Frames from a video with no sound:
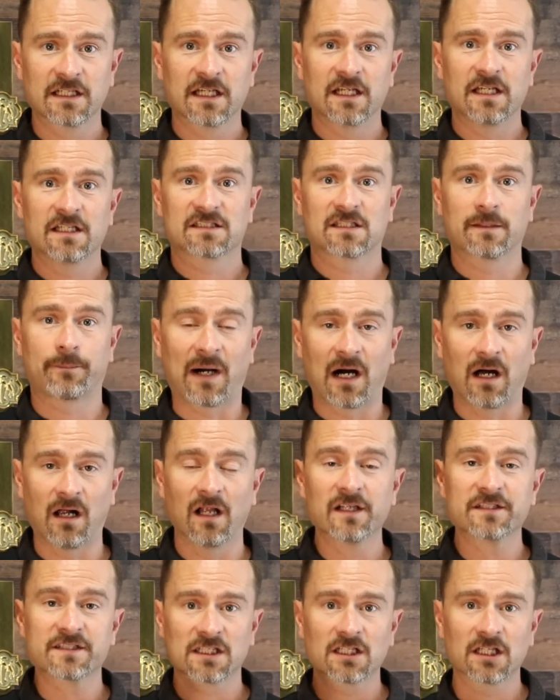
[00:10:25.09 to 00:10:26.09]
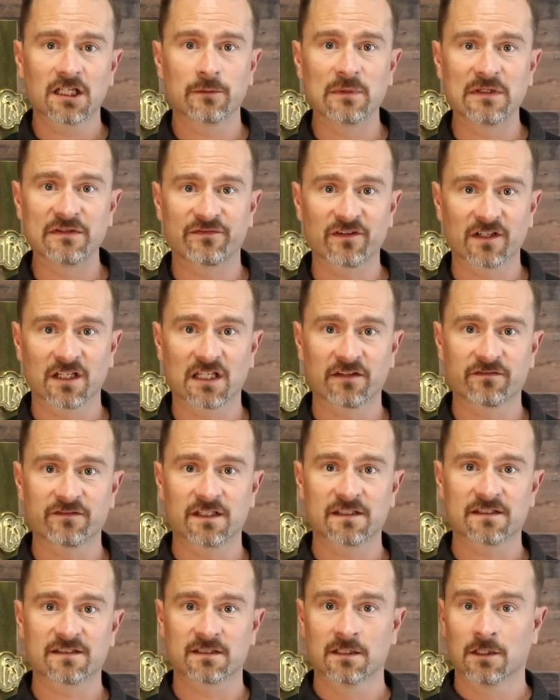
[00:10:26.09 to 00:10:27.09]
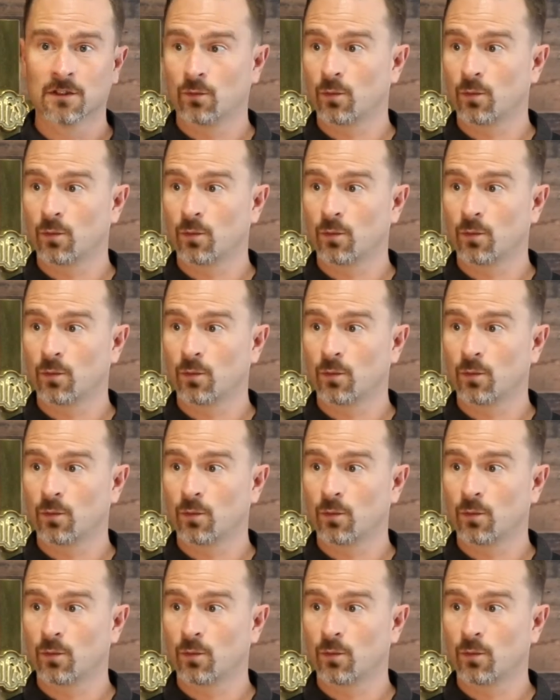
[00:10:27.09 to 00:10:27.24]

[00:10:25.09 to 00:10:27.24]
Is the policy going to be forgiveness?